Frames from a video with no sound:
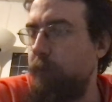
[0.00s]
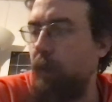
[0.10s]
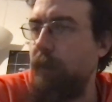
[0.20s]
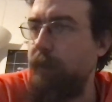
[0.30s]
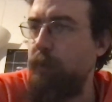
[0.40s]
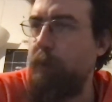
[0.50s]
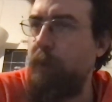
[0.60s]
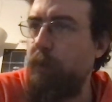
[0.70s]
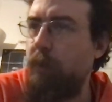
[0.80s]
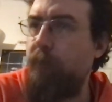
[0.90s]
this will be
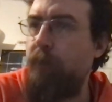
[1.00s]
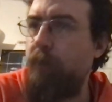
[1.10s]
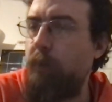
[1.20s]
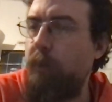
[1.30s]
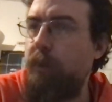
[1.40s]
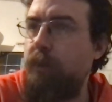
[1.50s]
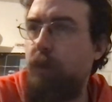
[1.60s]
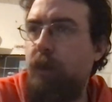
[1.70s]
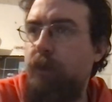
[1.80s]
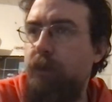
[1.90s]
one of the few ones
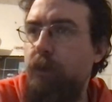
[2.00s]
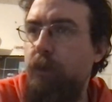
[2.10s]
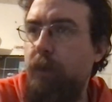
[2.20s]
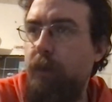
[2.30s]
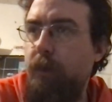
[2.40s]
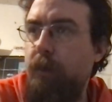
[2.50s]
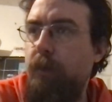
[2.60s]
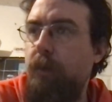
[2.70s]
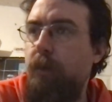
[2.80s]
I do, and